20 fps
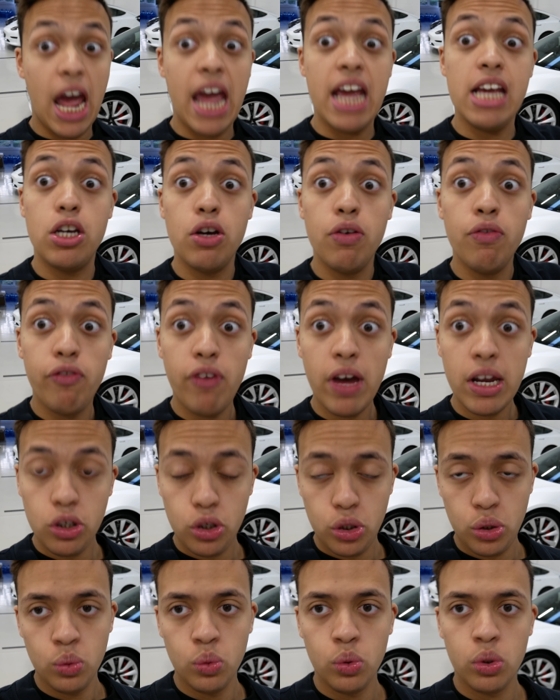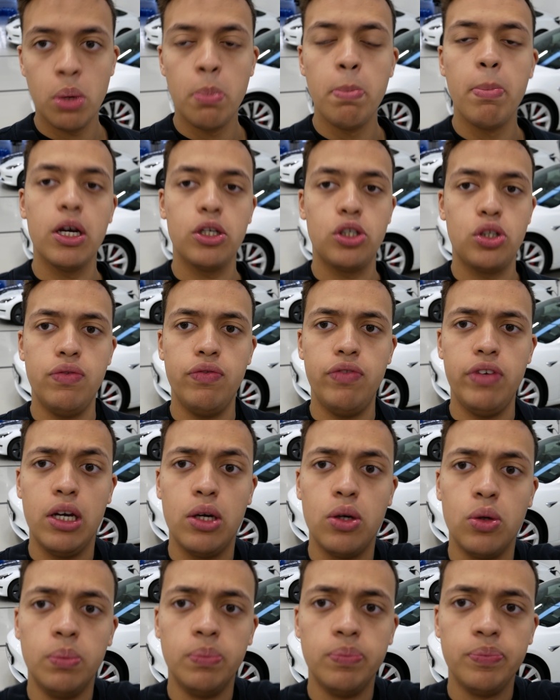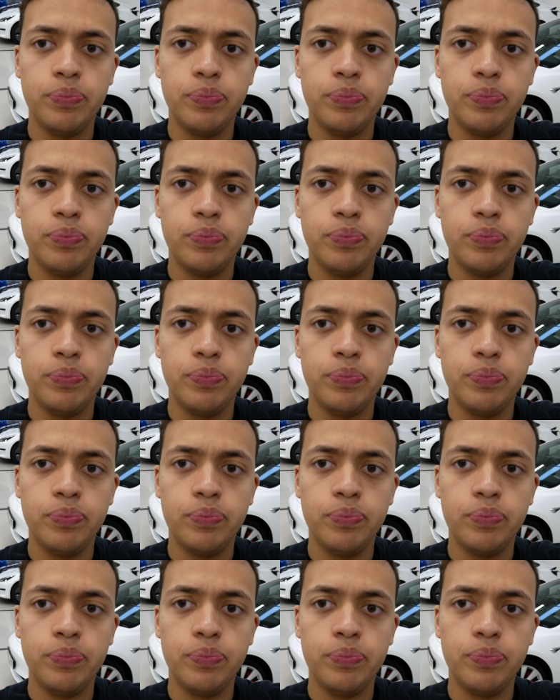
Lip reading: a conventional combustion vehicle.